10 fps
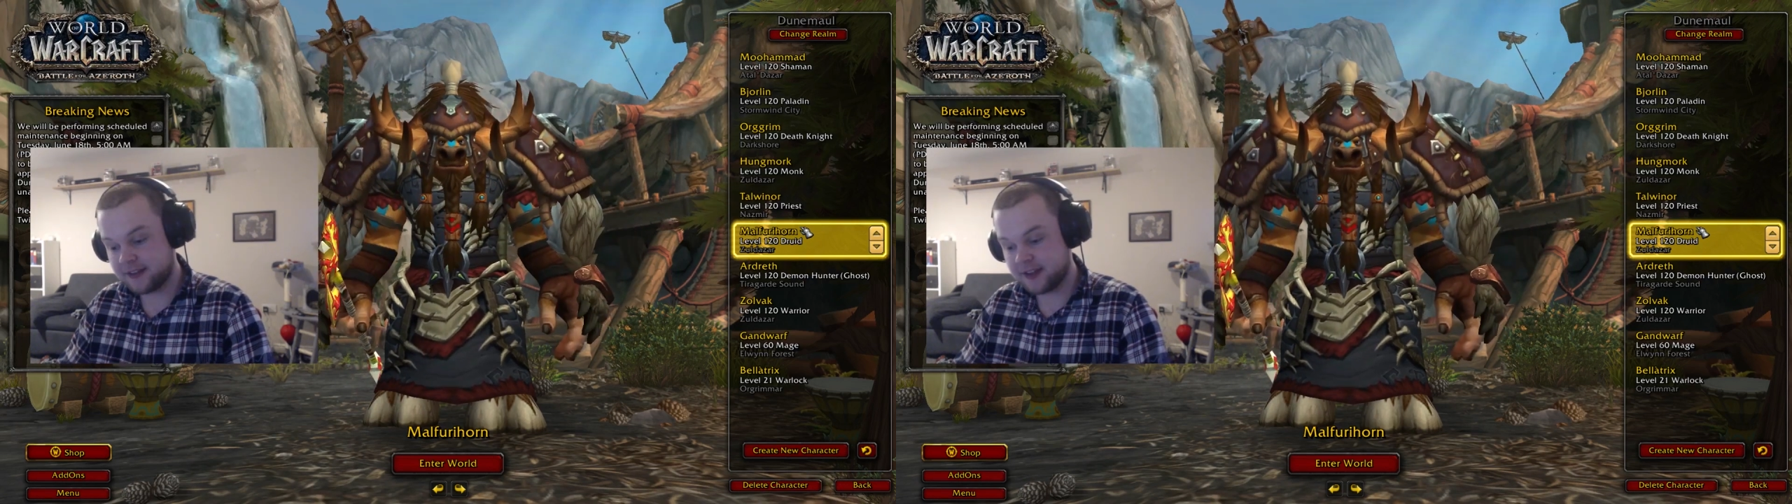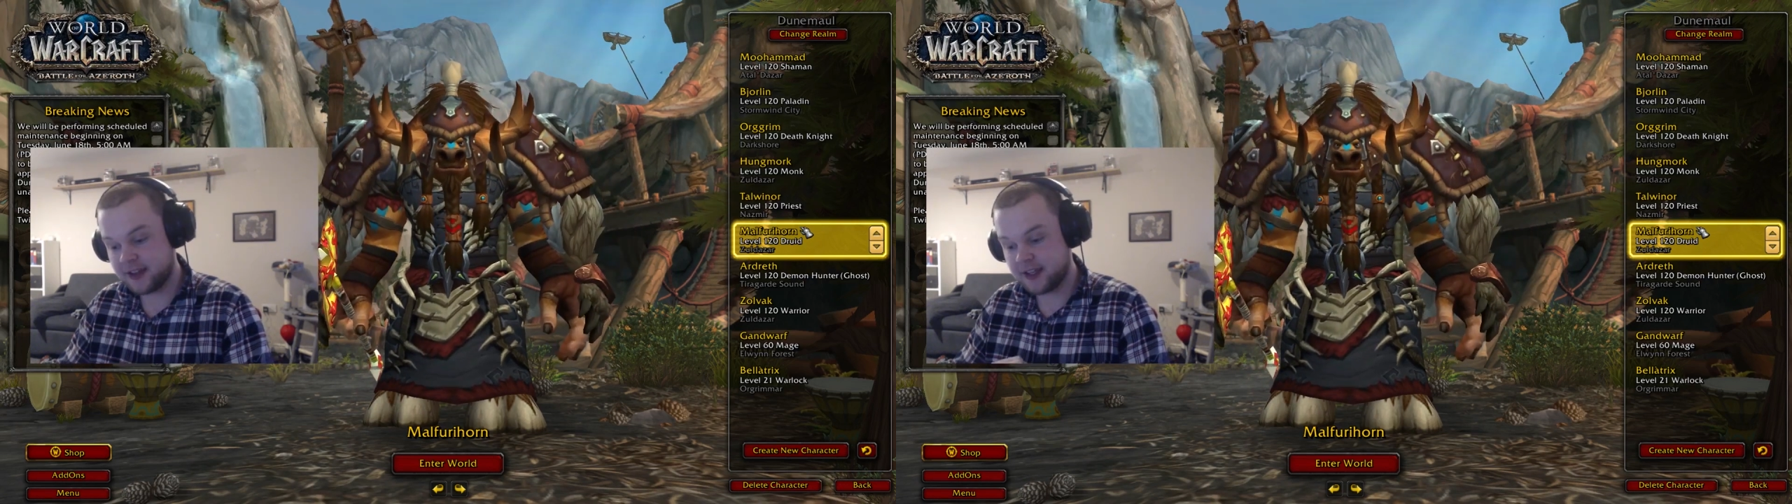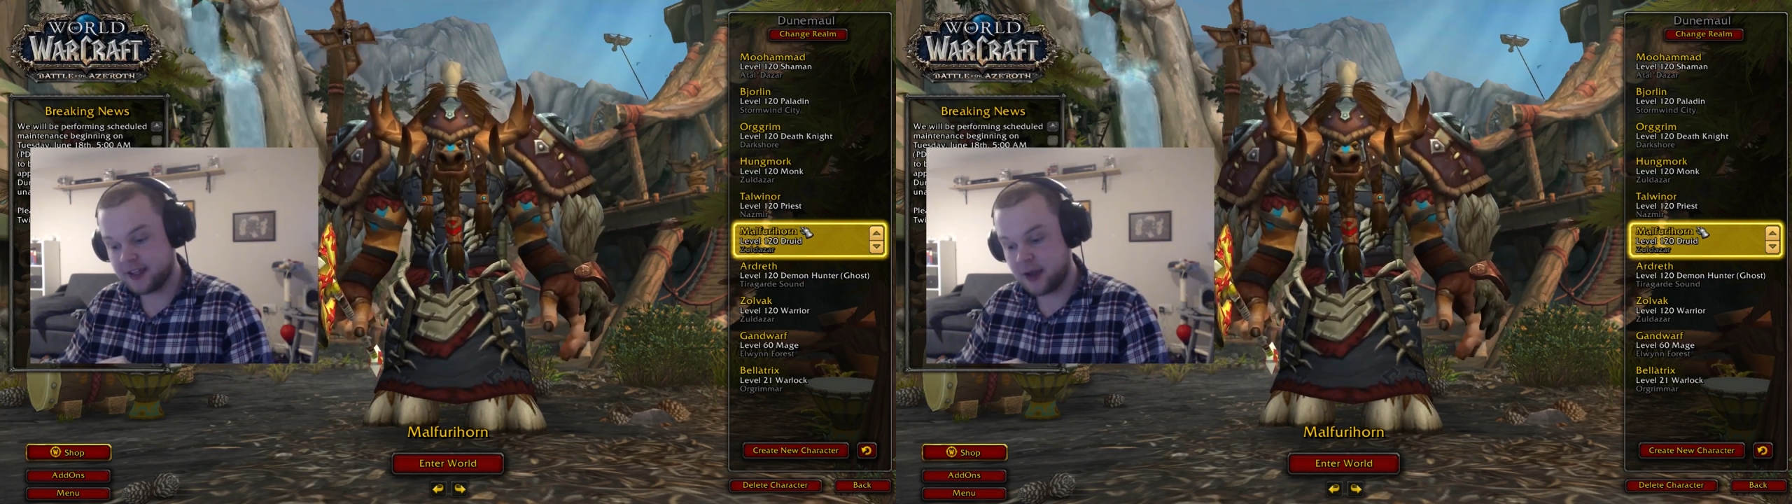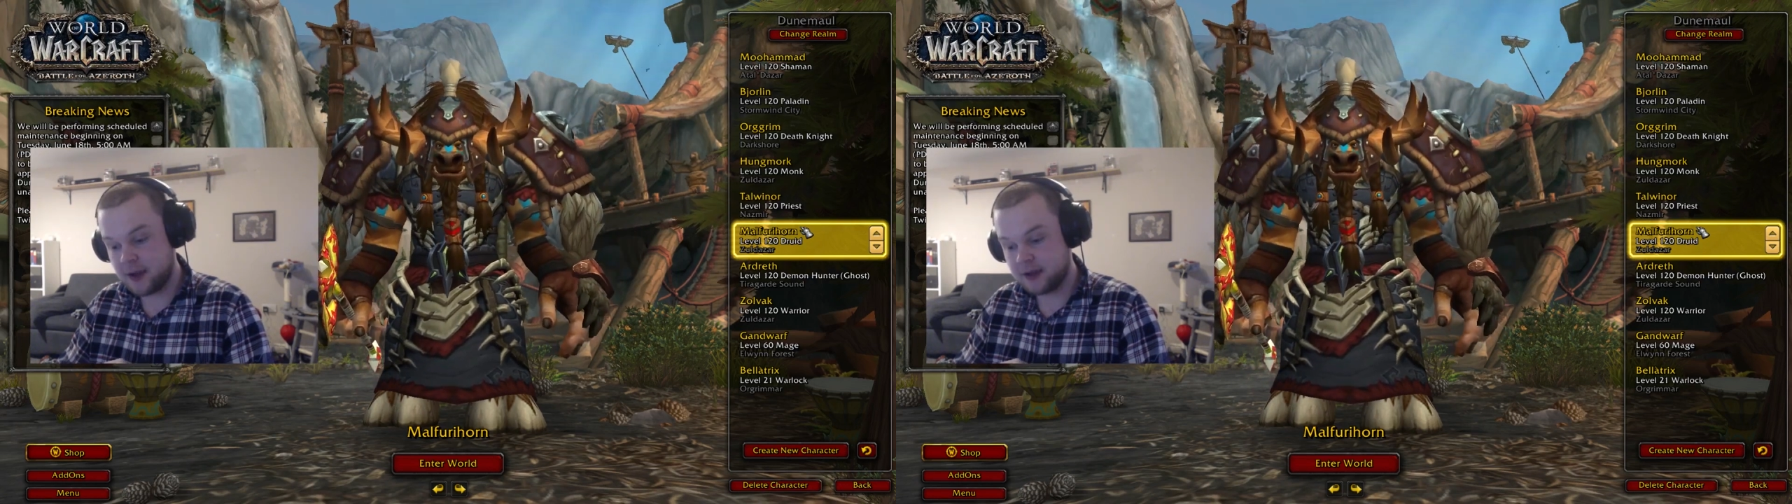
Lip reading: a